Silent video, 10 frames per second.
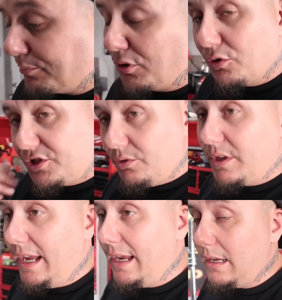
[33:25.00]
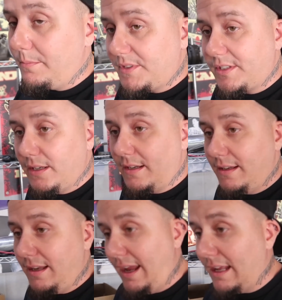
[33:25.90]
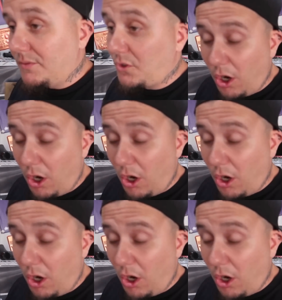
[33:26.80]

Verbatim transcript: the Pro 2 cams, and of